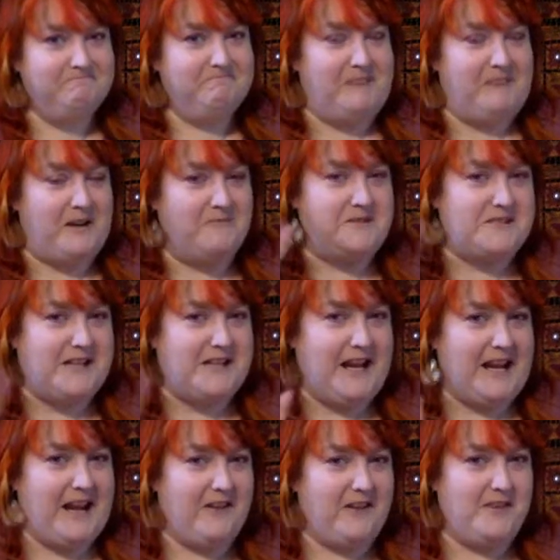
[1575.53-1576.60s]
And I'm just going to
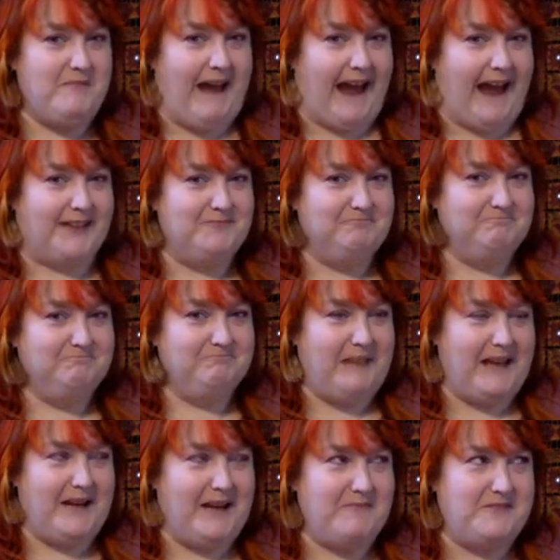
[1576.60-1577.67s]
hang out in the back.
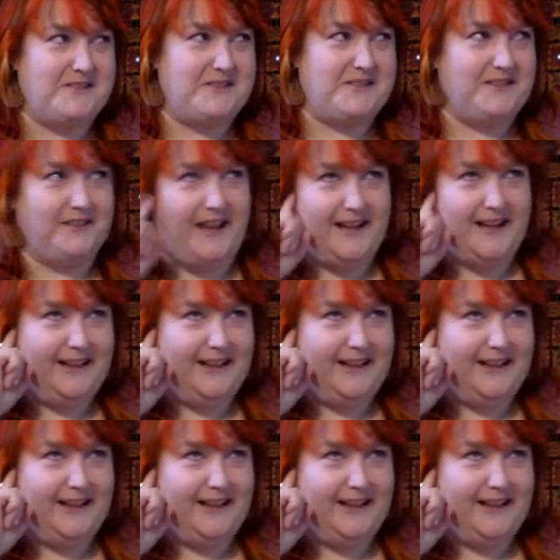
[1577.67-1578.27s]
And I'm just going to like,